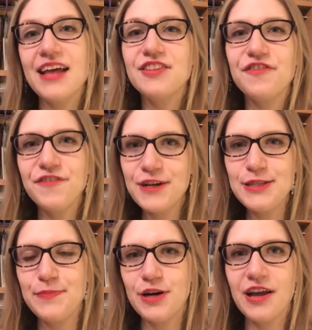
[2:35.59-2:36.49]
And the
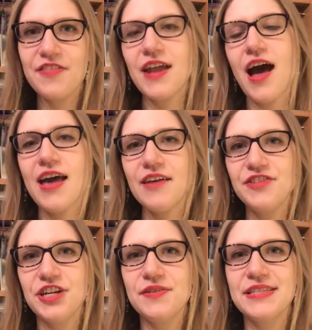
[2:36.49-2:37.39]
first book that I
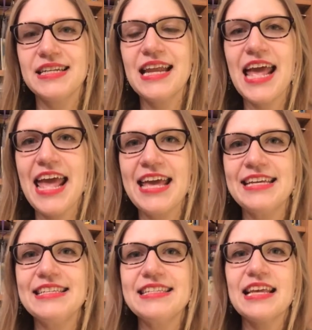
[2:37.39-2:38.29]
have chosen
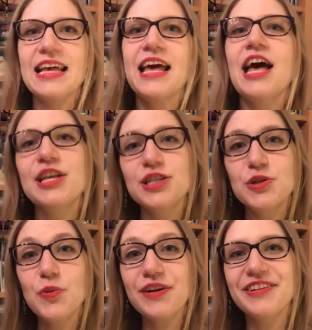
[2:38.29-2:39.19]
is
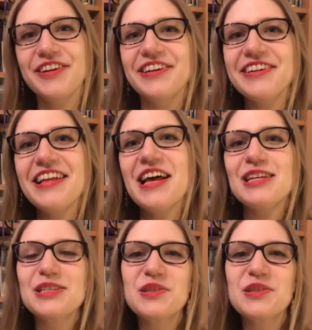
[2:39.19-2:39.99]
Squirrel Girl,